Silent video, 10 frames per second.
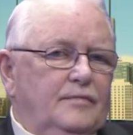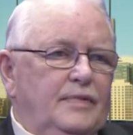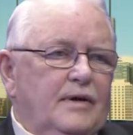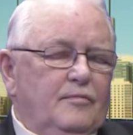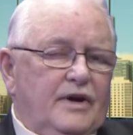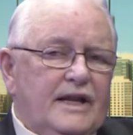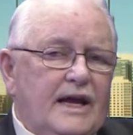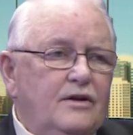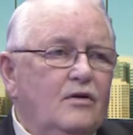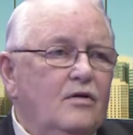But, but
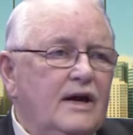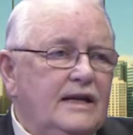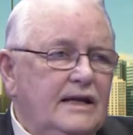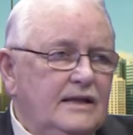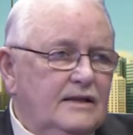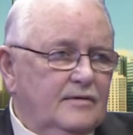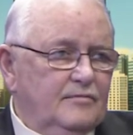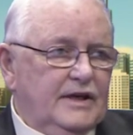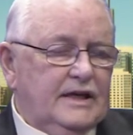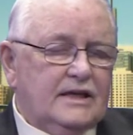I know I need
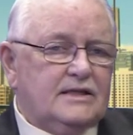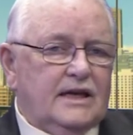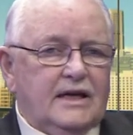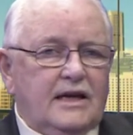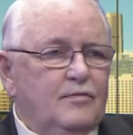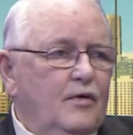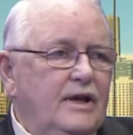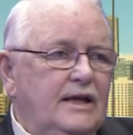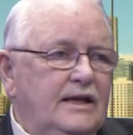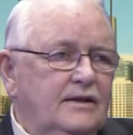them because I keep
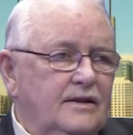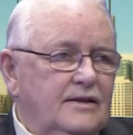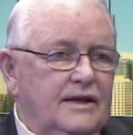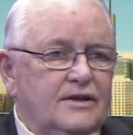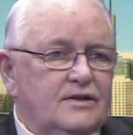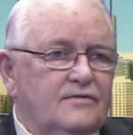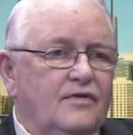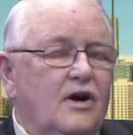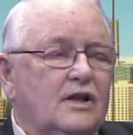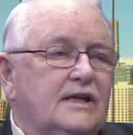running into things and
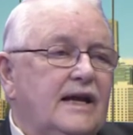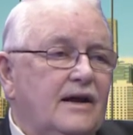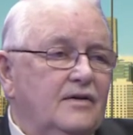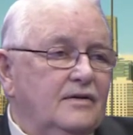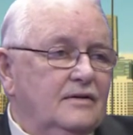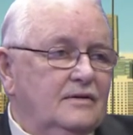falling down.